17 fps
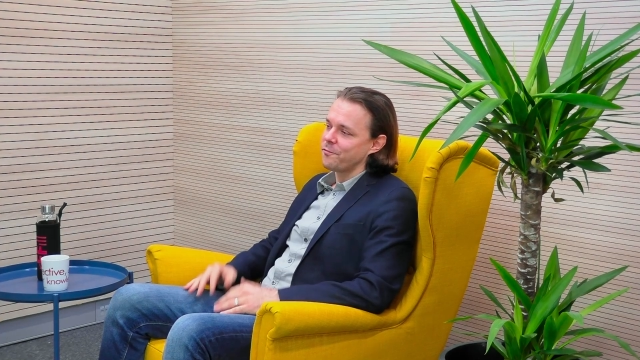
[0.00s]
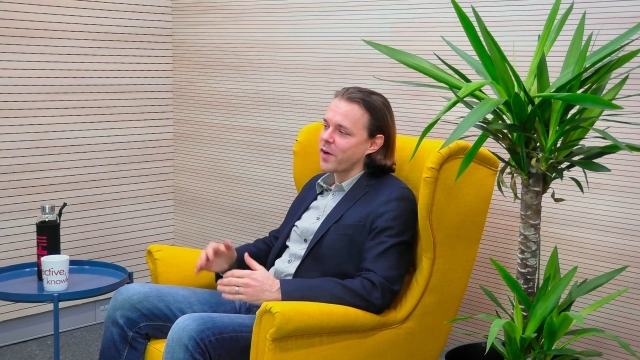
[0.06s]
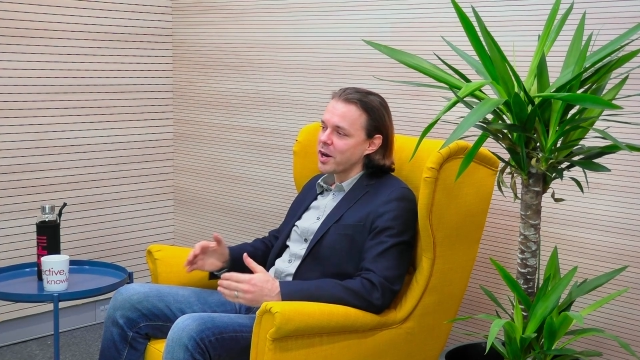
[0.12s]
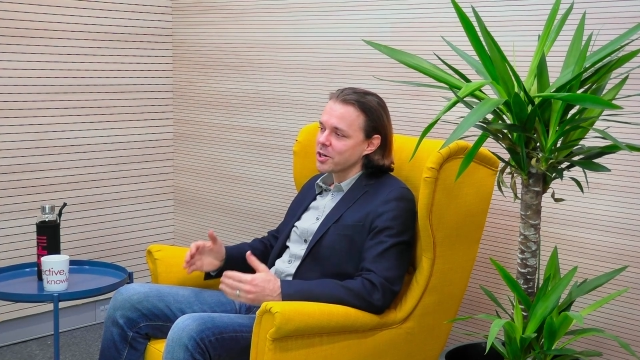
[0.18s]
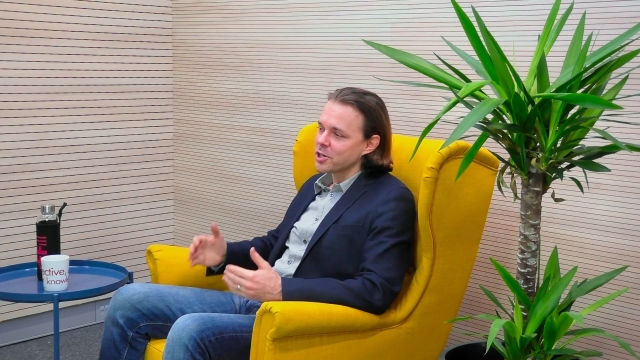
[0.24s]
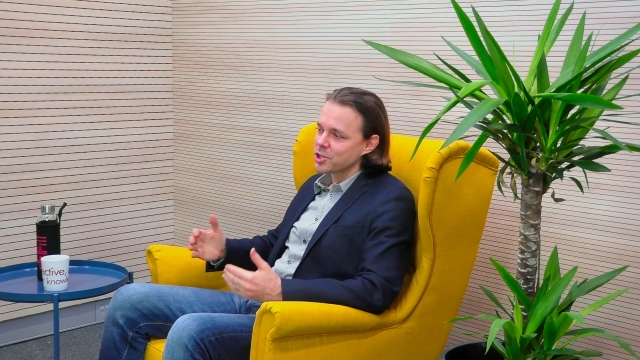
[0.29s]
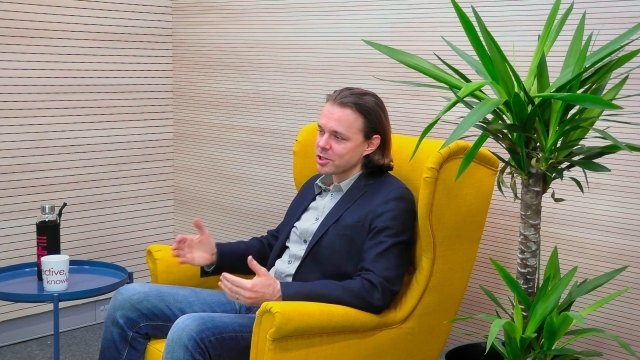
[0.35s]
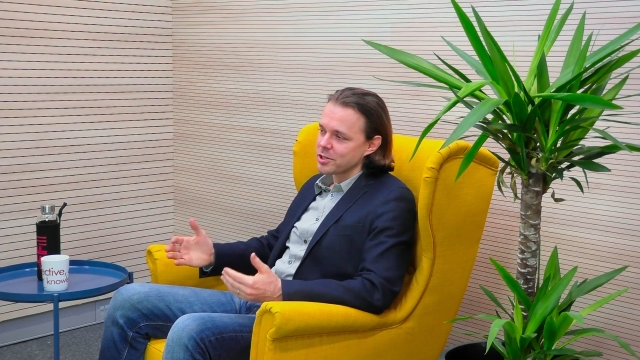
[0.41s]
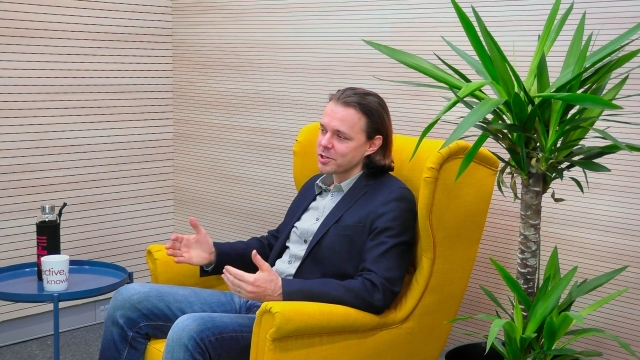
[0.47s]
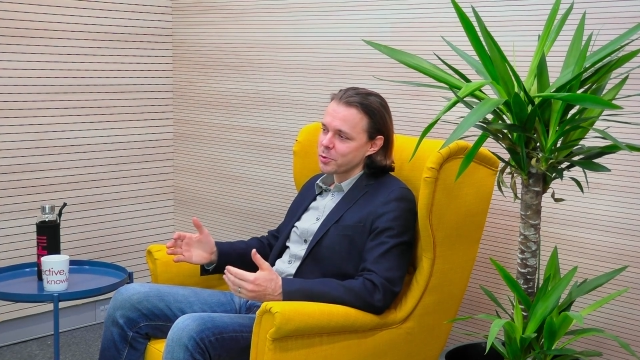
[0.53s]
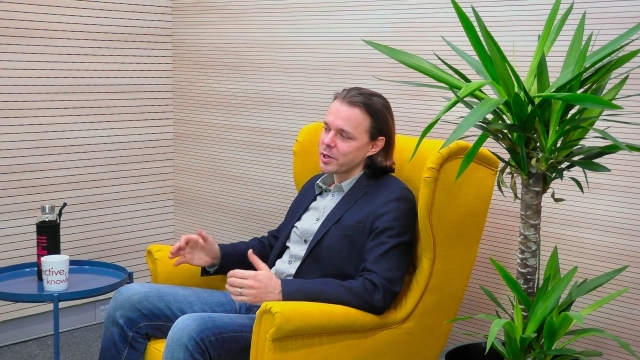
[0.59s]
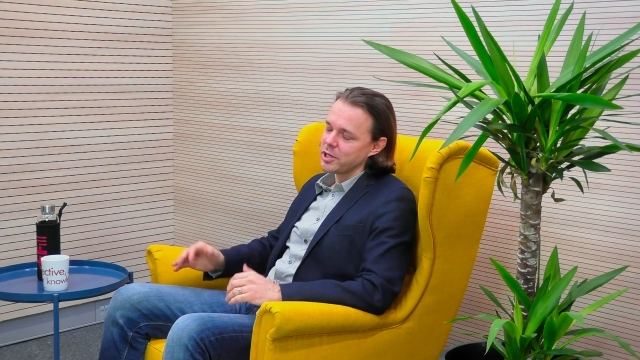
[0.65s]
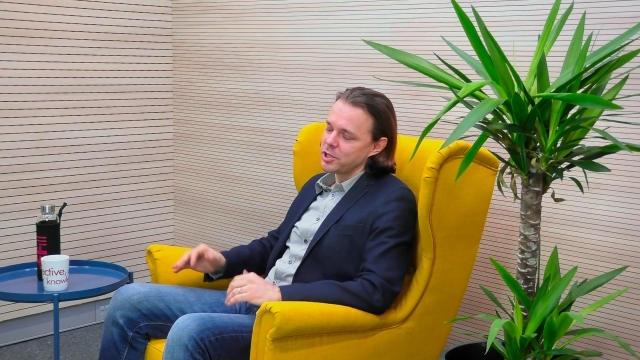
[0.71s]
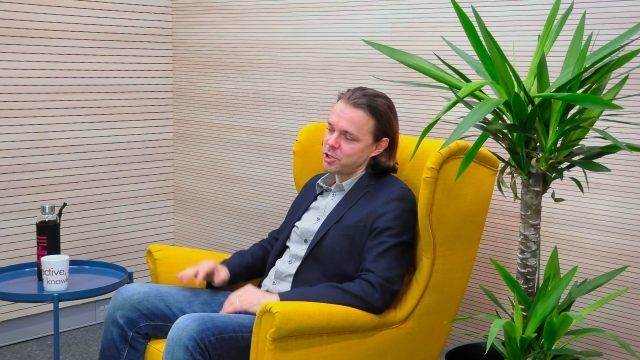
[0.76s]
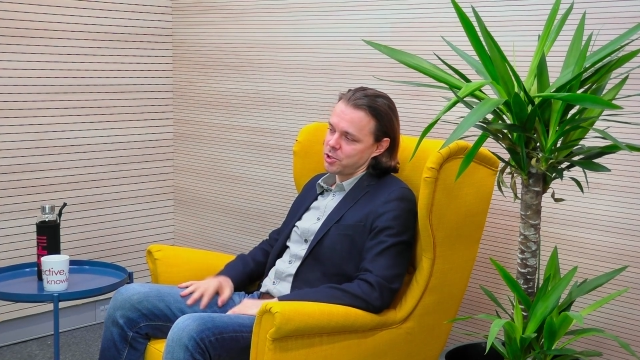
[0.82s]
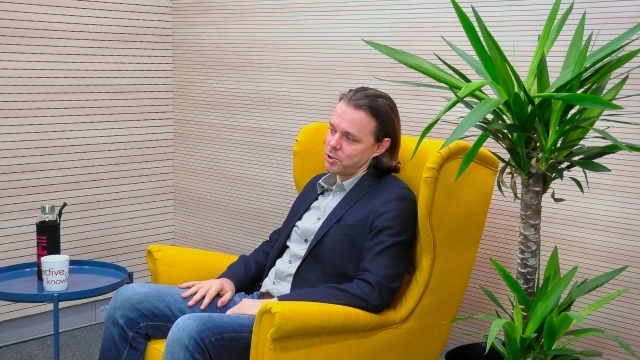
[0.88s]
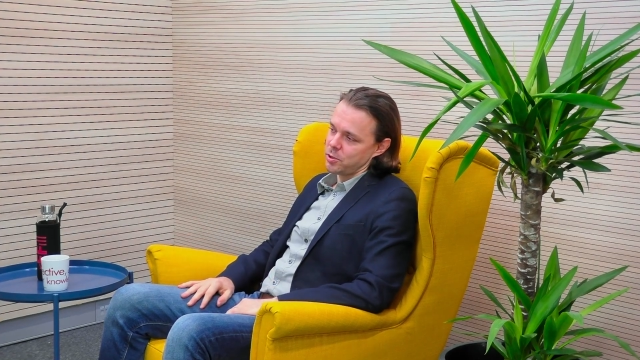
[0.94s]
function the
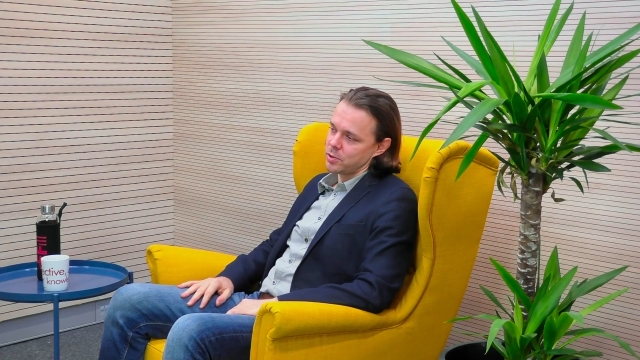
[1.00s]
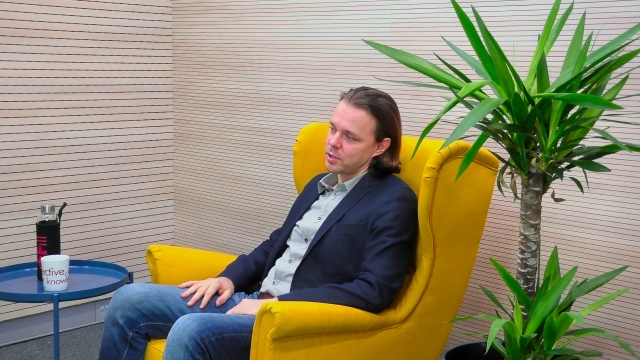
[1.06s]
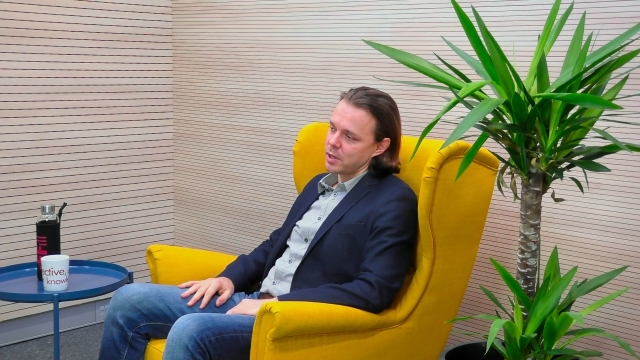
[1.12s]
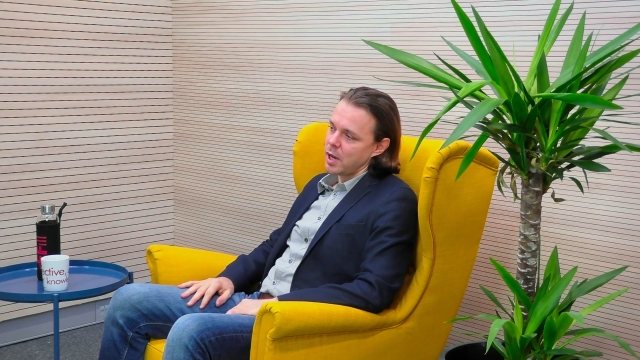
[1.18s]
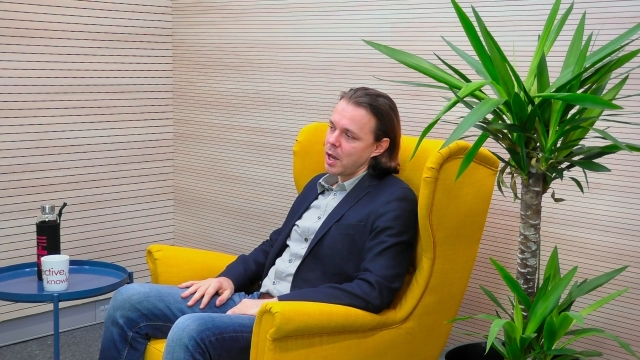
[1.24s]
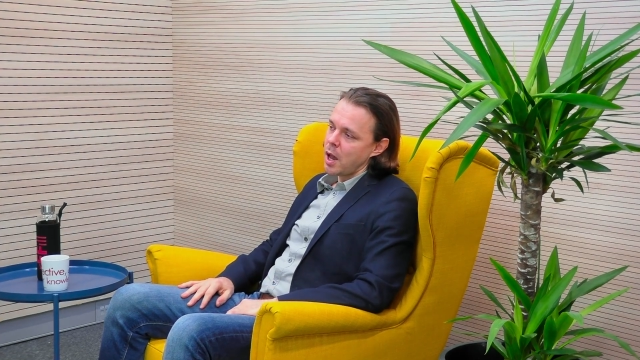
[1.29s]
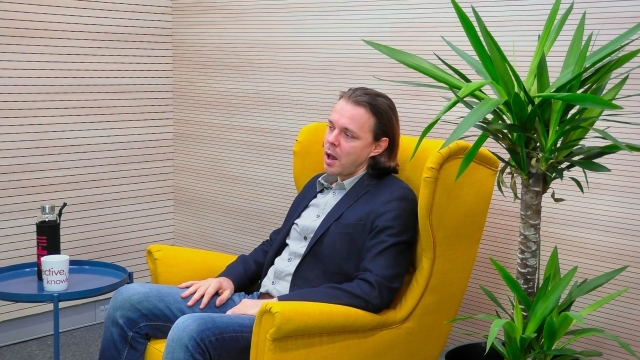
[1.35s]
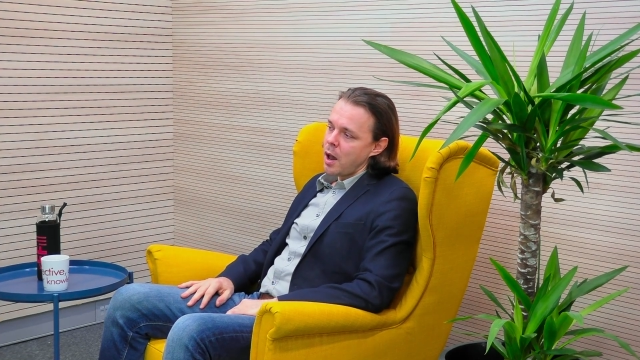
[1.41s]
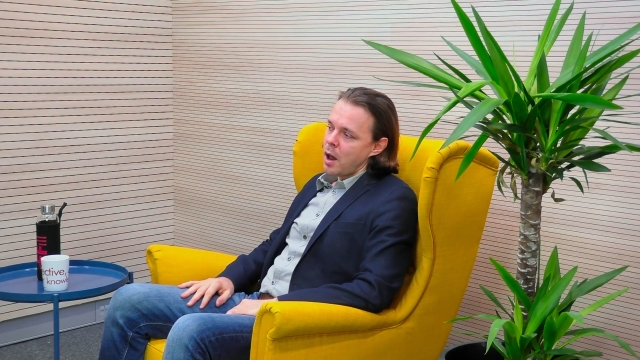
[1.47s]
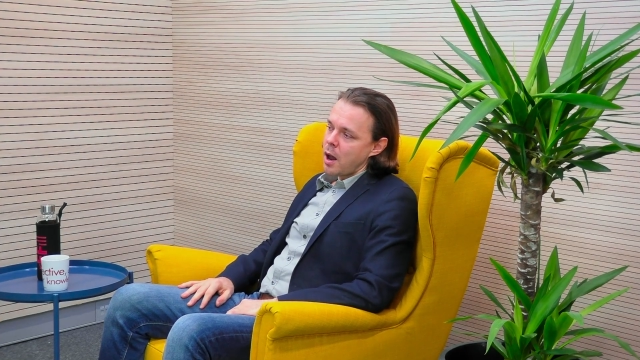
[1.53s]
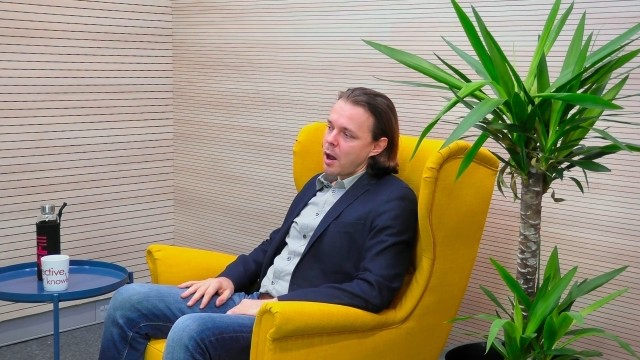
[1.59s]
way it should.